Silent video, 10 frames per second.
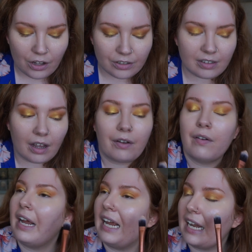so
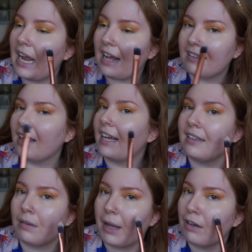he has like
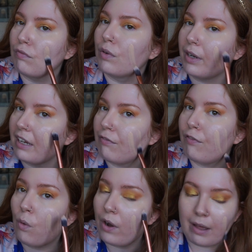Isabella ruling
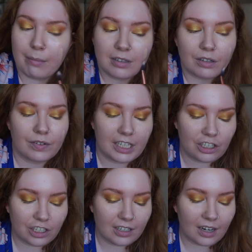for him as a
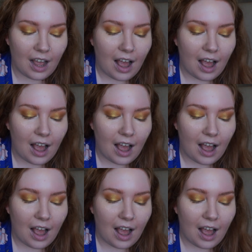regent.